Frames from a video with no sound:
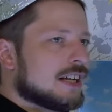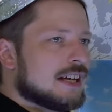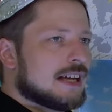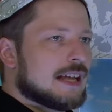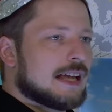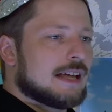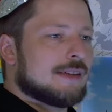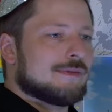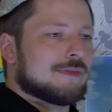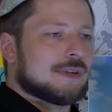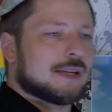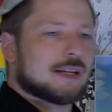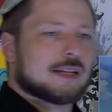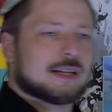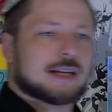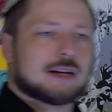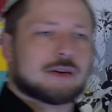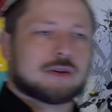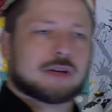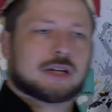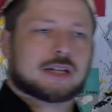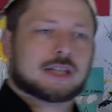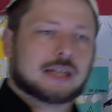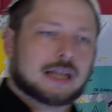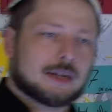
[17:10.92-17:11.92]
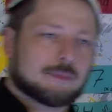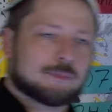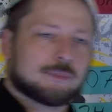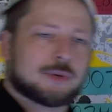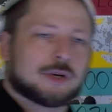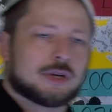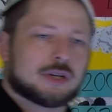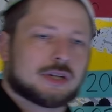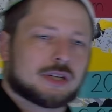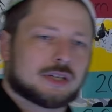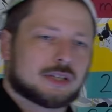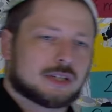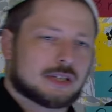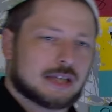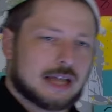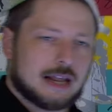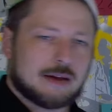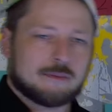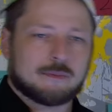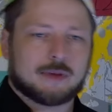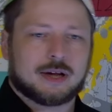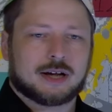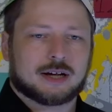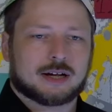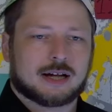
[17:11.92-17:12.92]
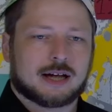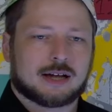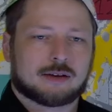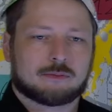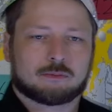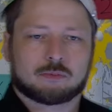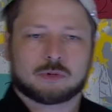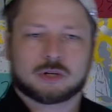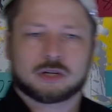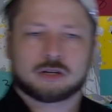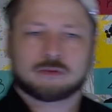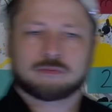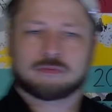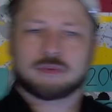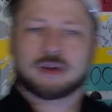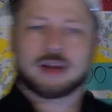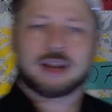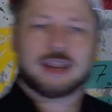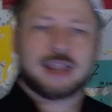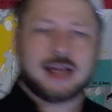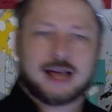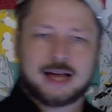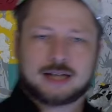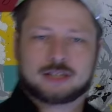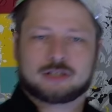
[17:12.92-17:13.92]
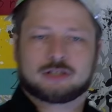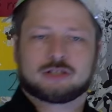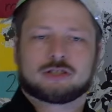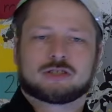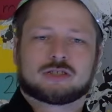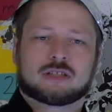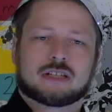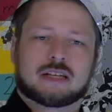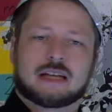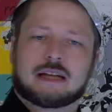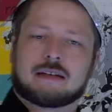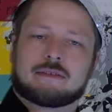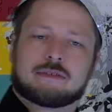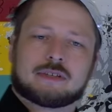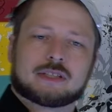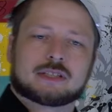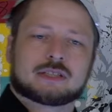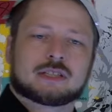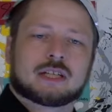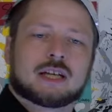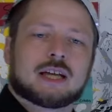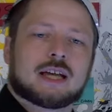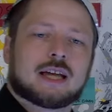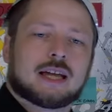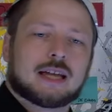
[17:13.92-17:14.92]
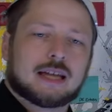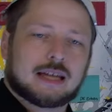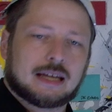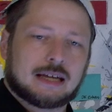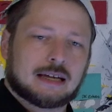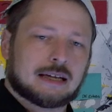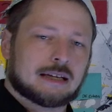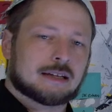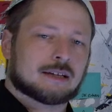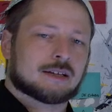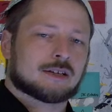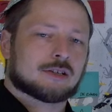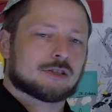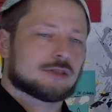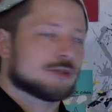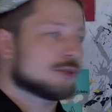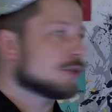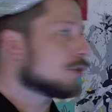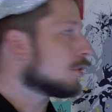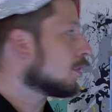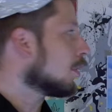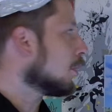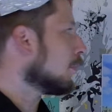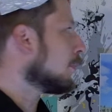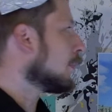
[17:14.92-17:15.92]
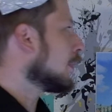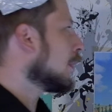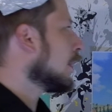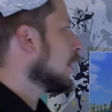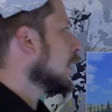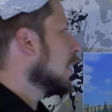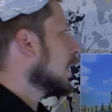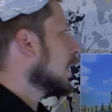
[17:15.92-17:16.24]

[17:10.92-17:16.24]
Navy. Now at that point Denmark had one of the largest navies in Europe,